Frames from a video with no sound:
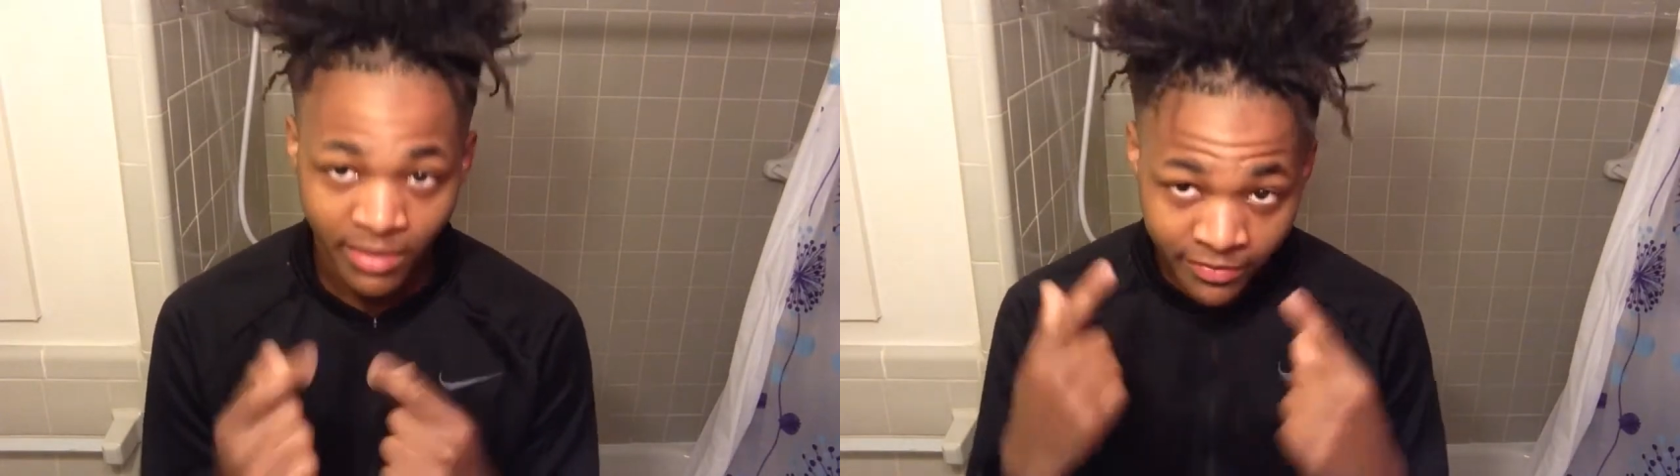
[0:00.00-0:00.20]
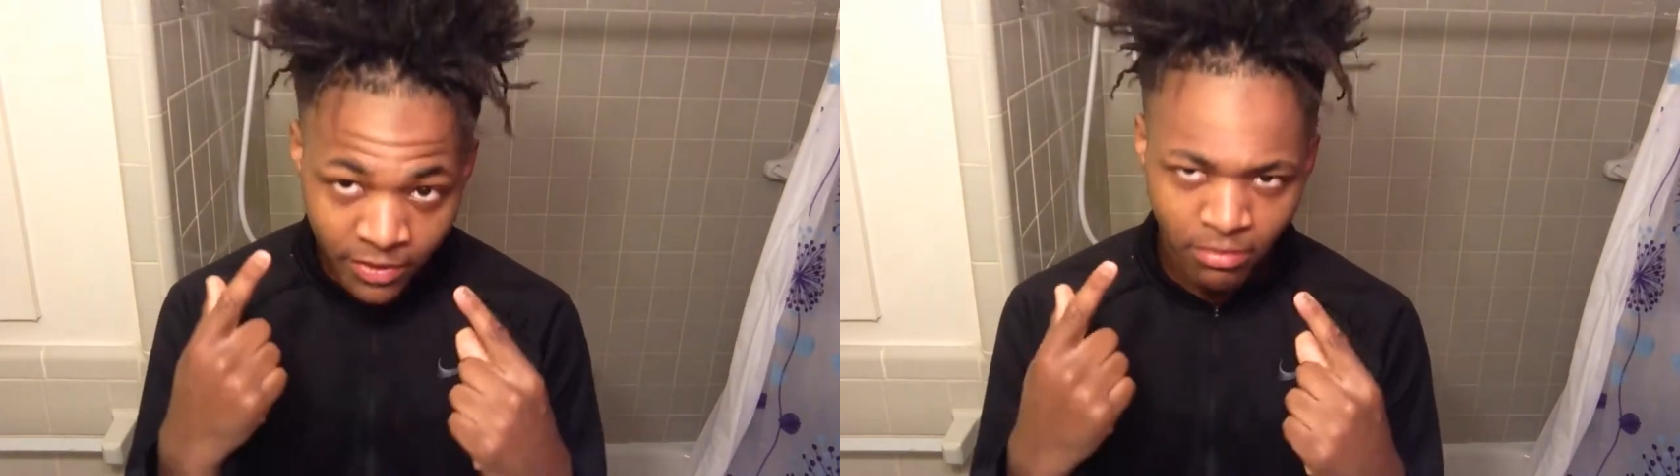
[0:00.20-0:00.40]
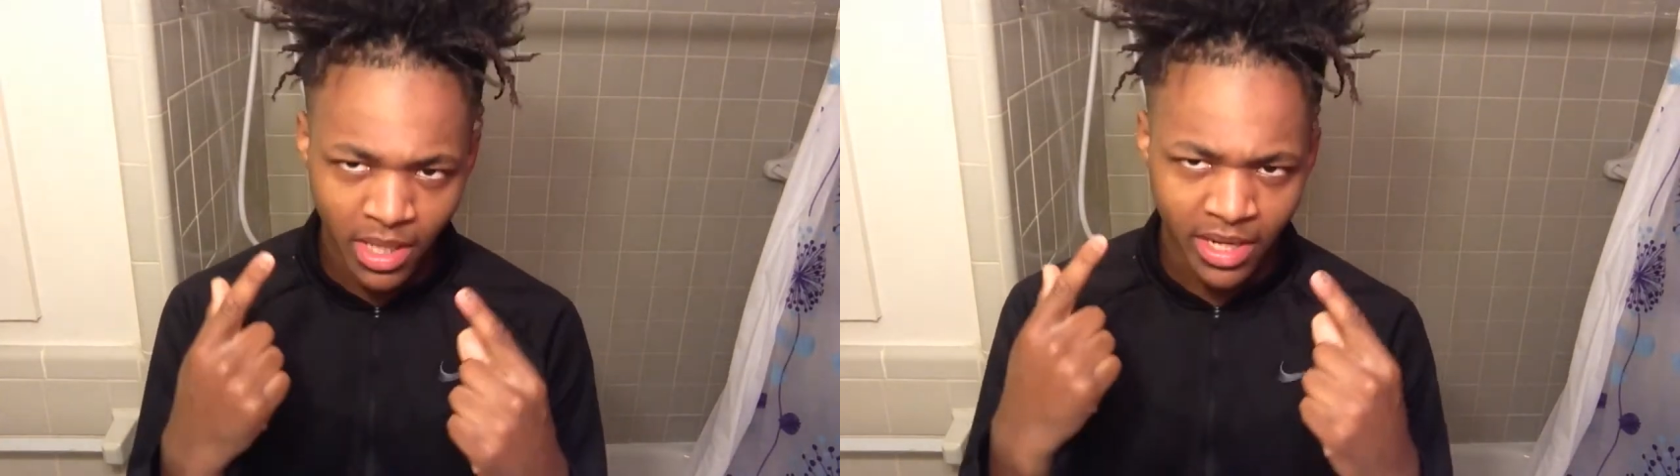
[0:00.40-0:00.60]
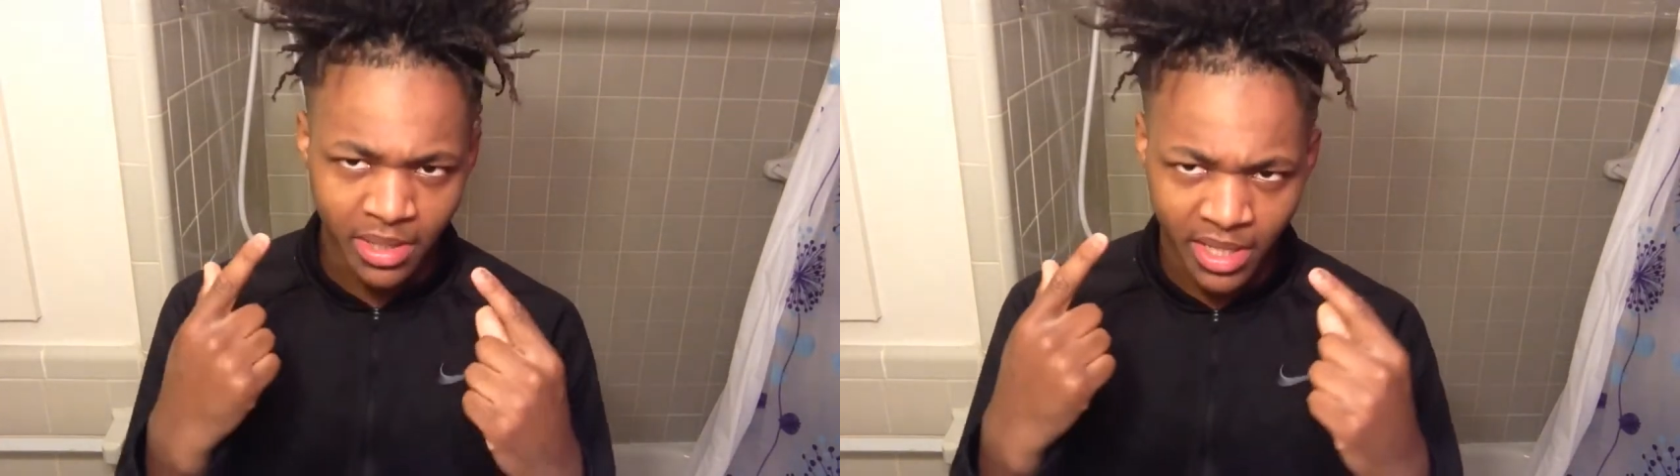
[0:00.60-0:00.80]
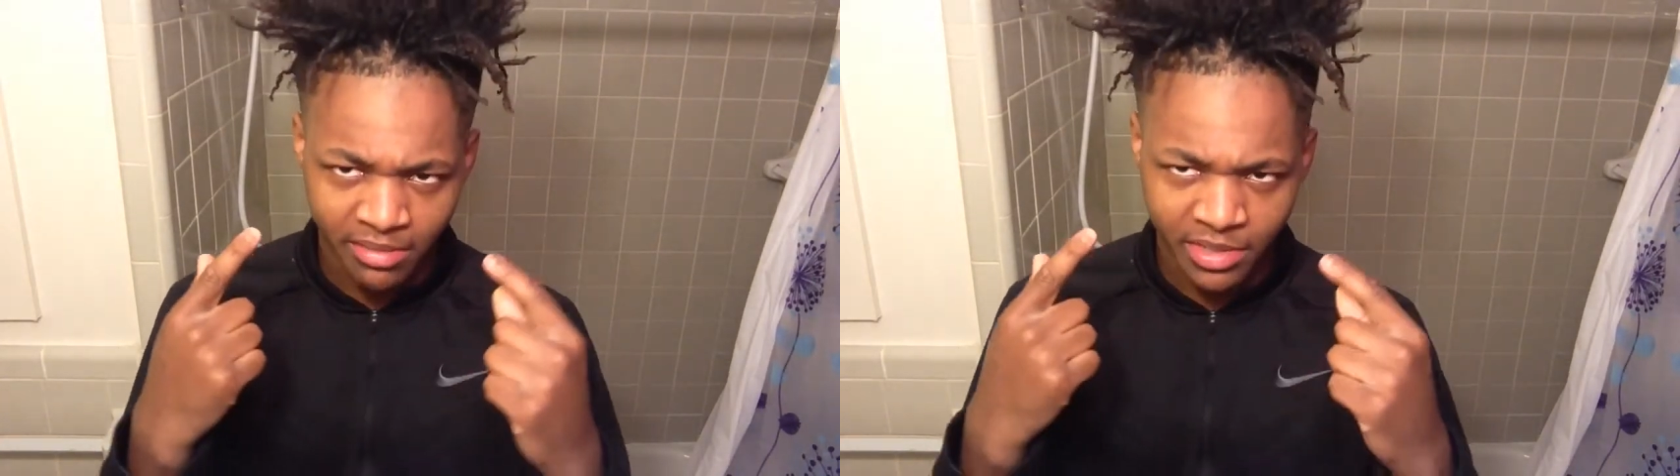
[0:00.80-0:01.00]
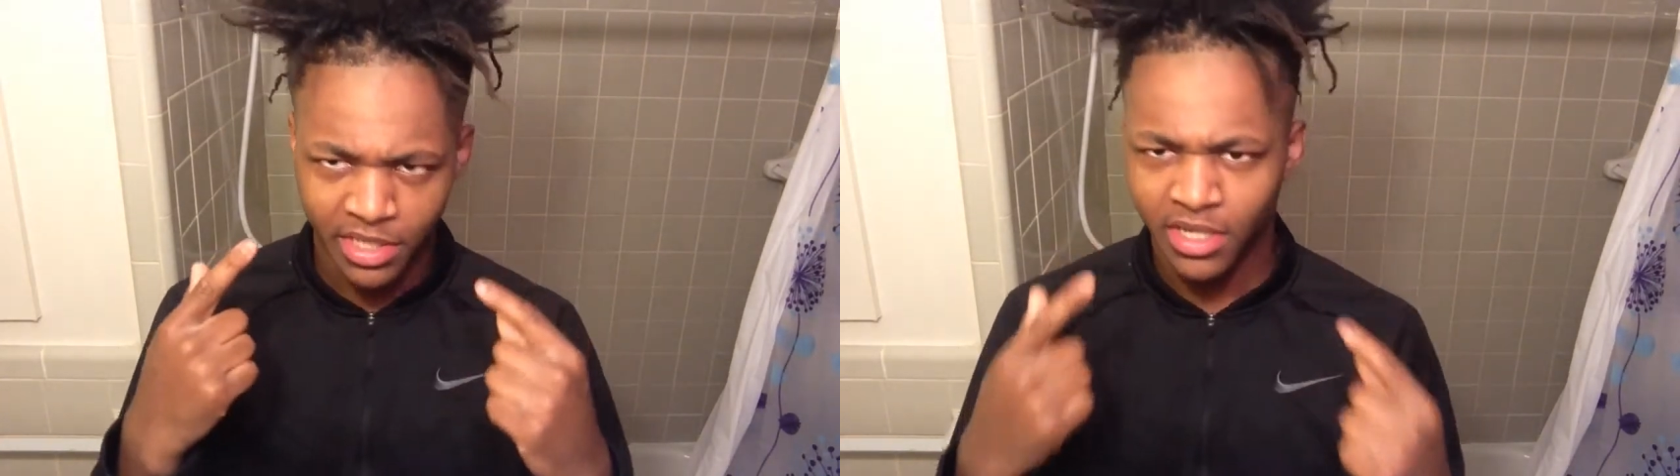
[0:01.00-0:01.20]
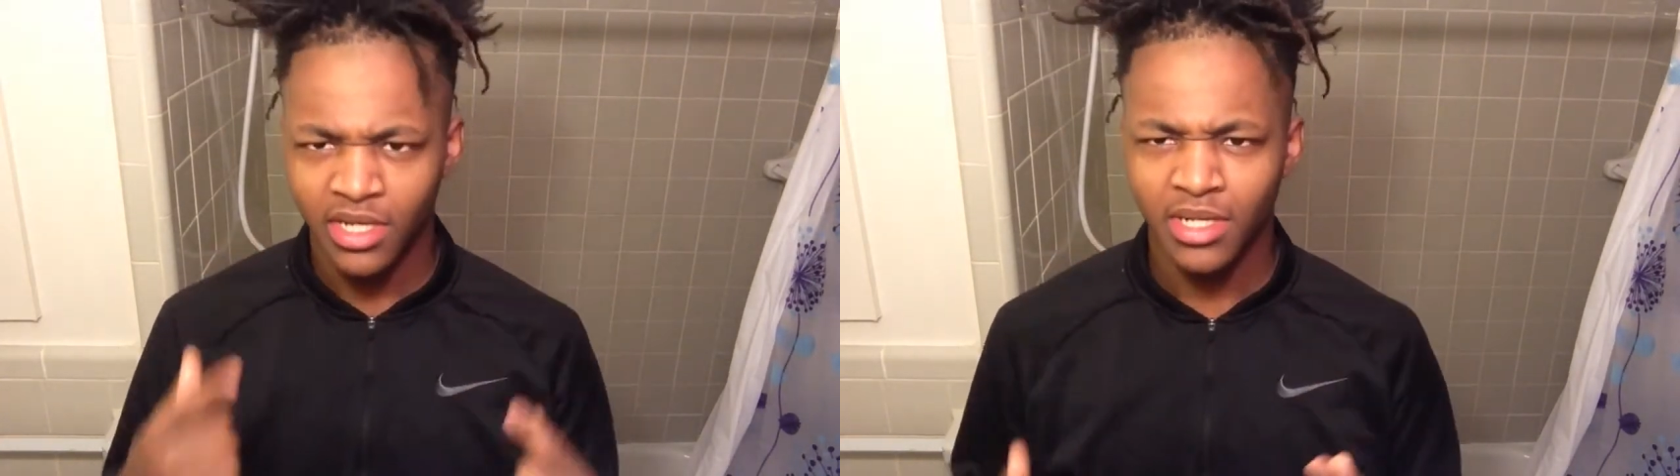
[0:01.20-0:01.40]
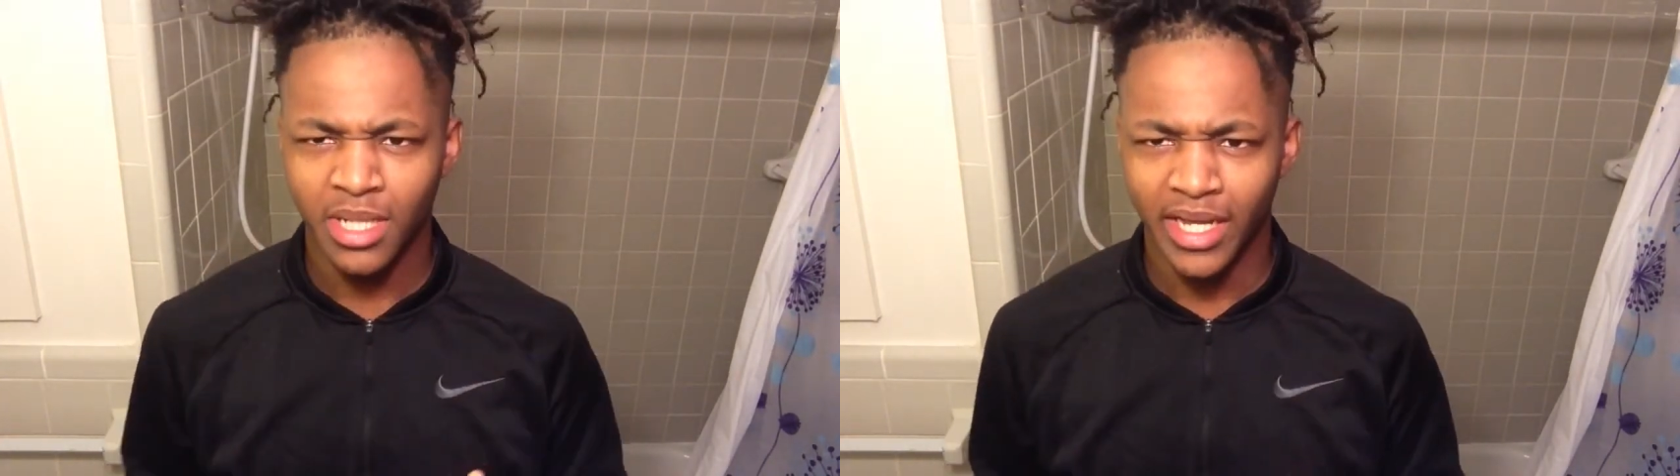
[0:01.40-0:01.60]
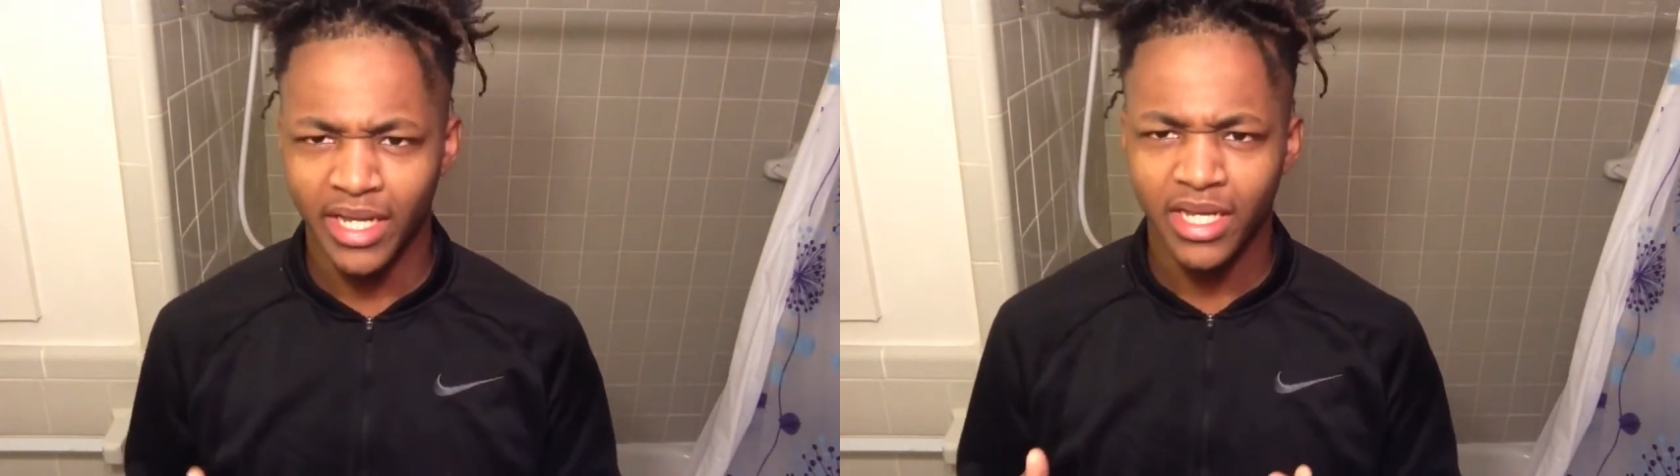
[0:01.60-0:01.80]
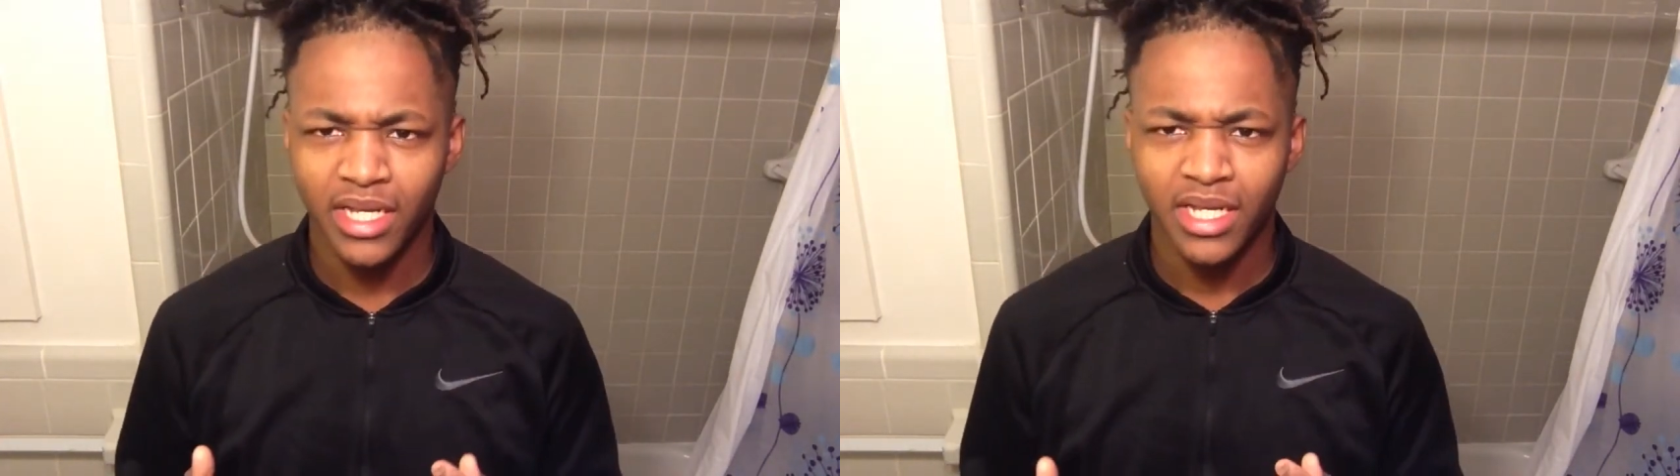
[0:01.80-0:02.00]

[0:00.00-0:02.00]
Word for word: If you black like me, like